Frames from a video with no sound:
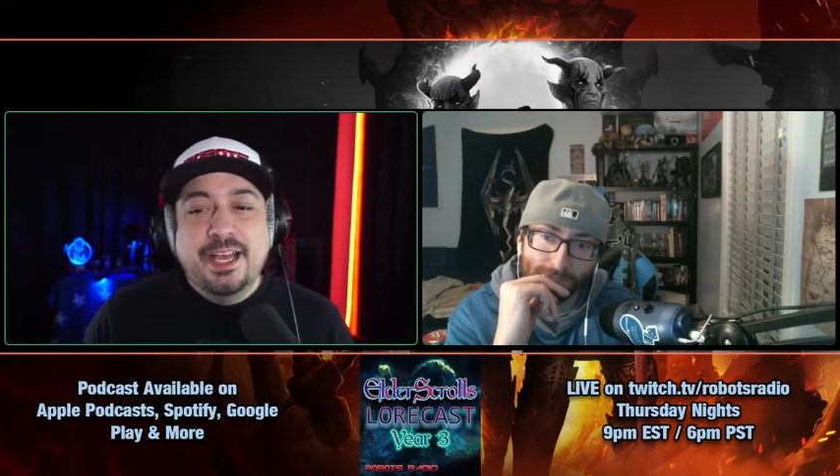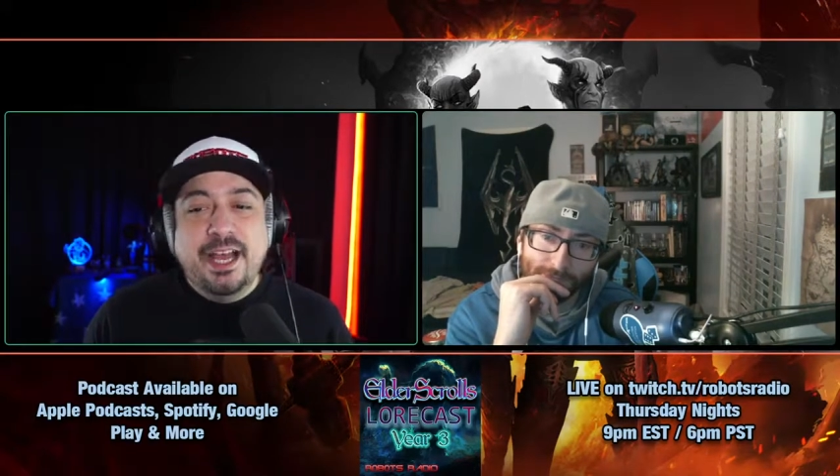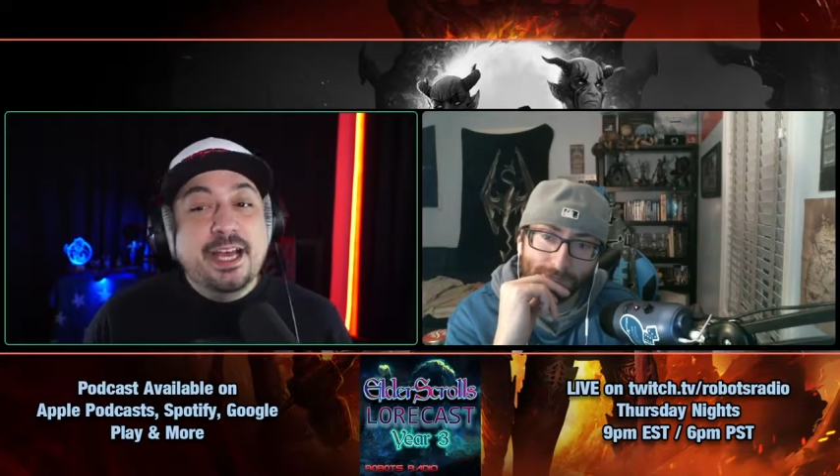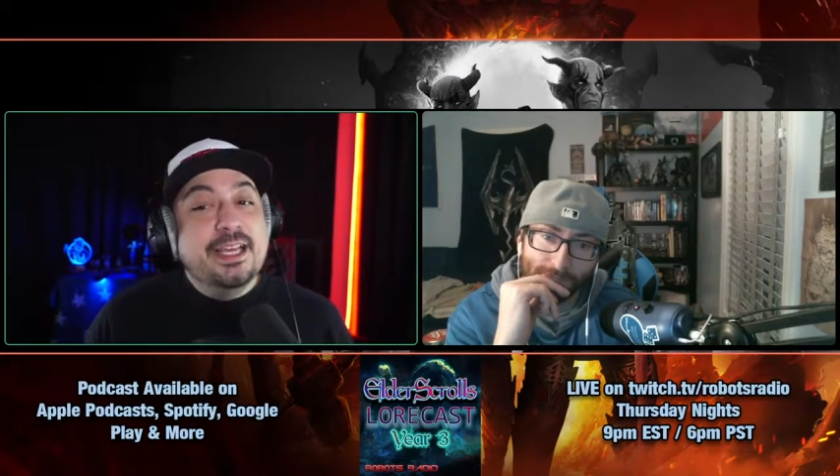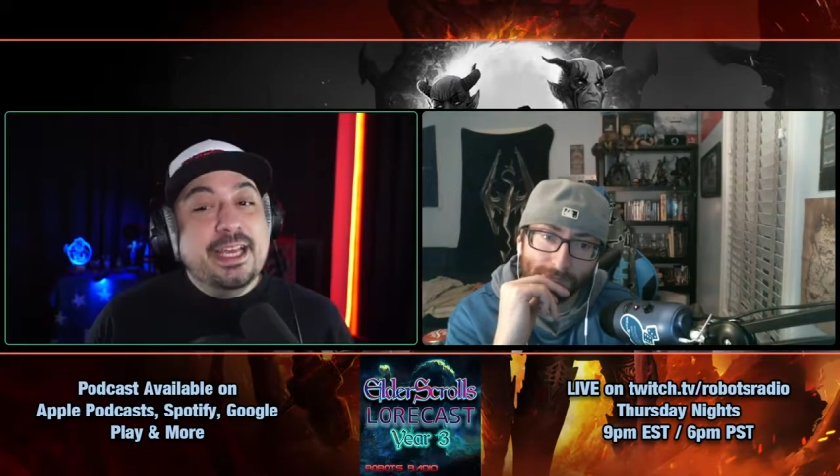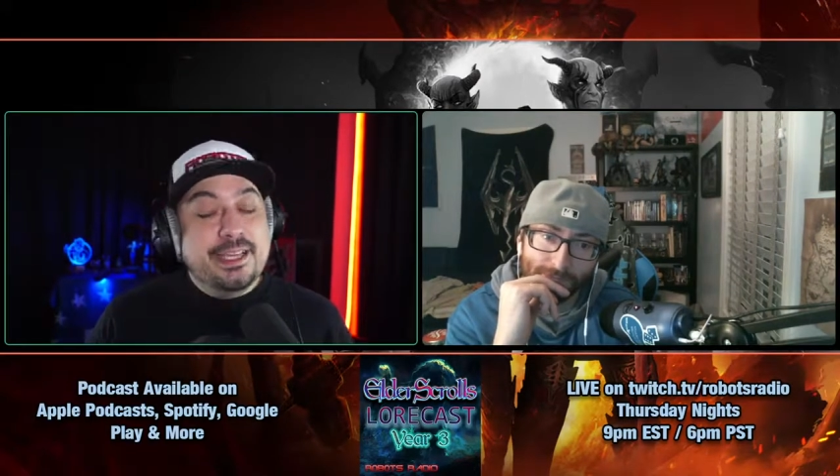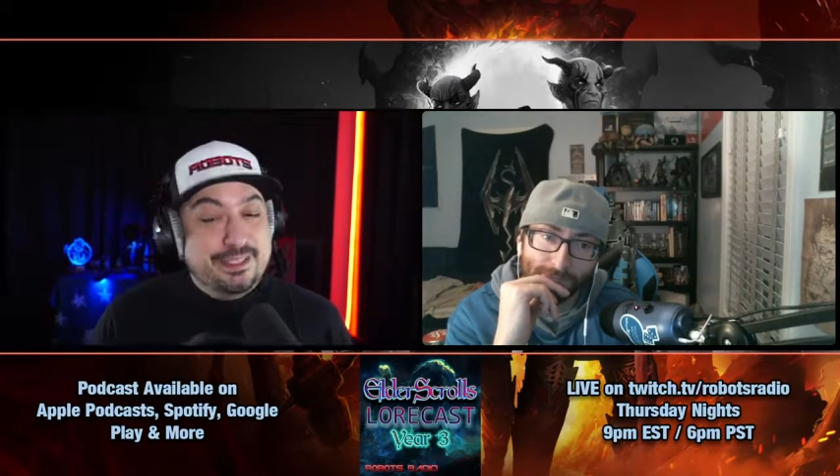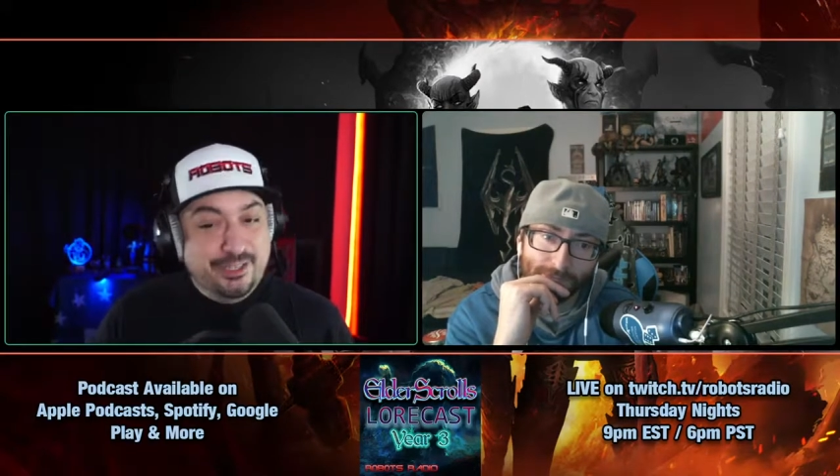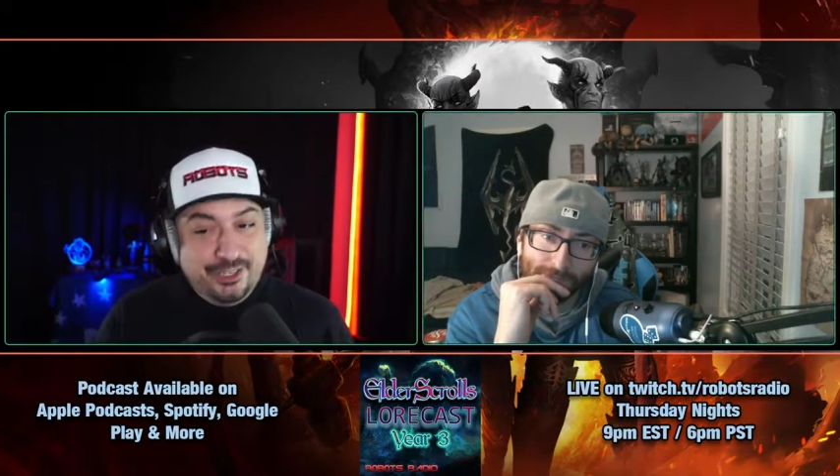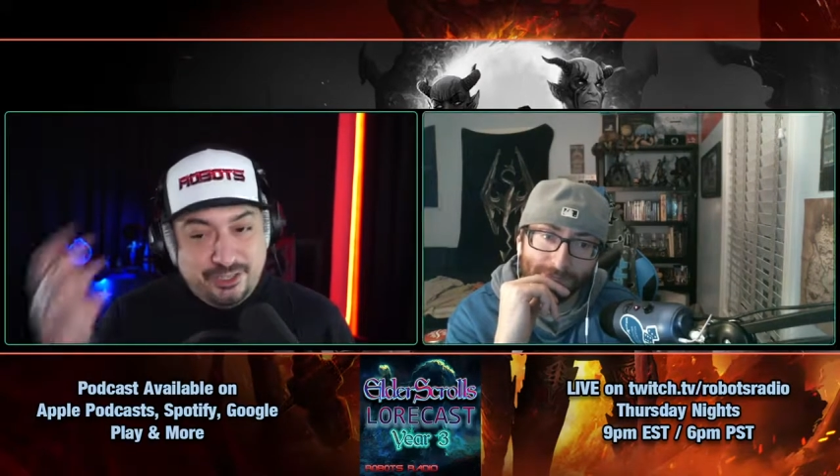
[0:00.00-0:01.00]

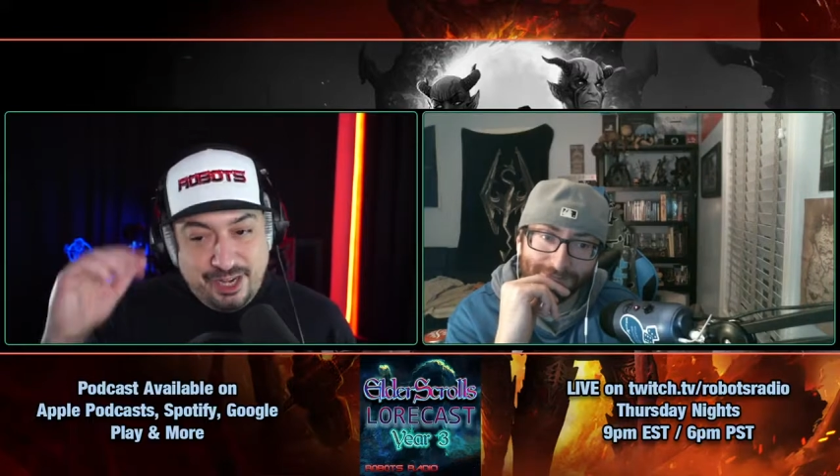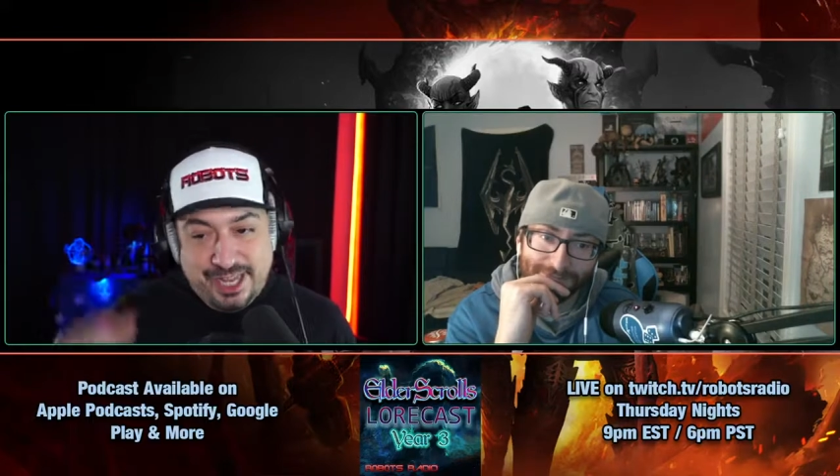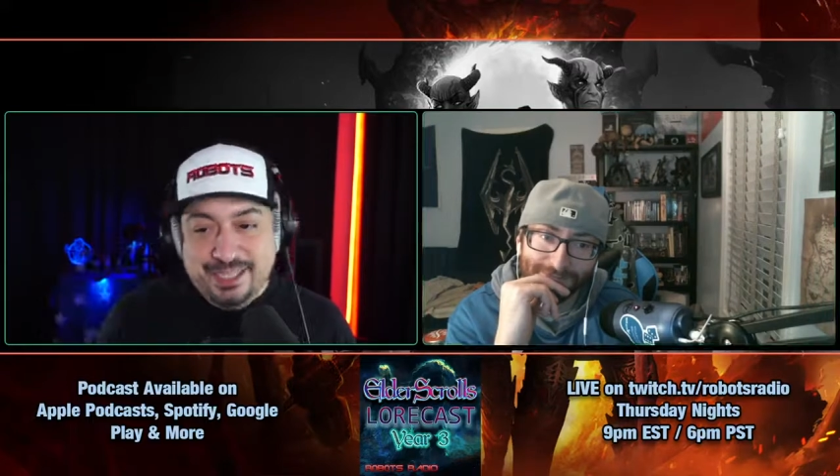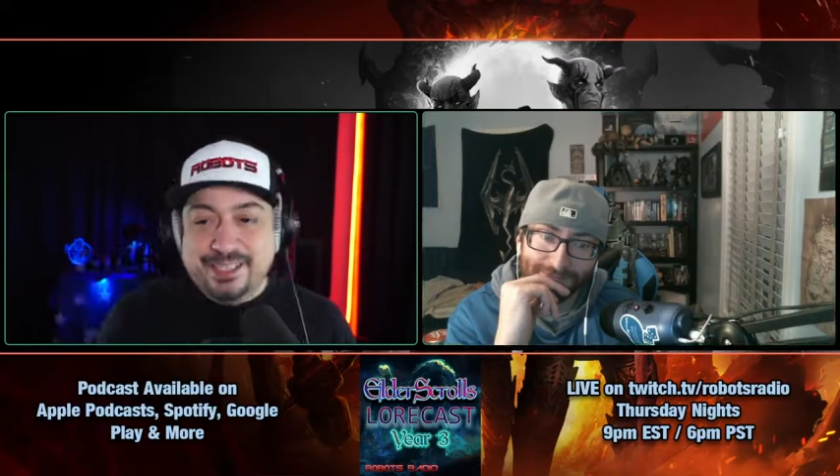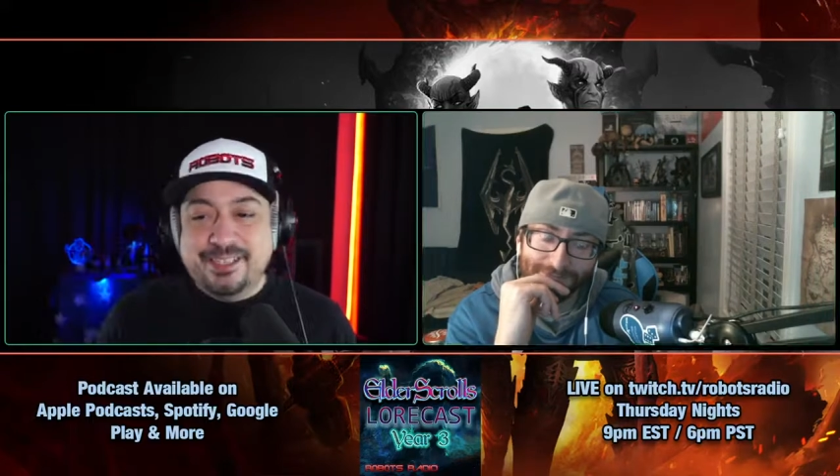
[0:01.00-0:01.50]
Her shrines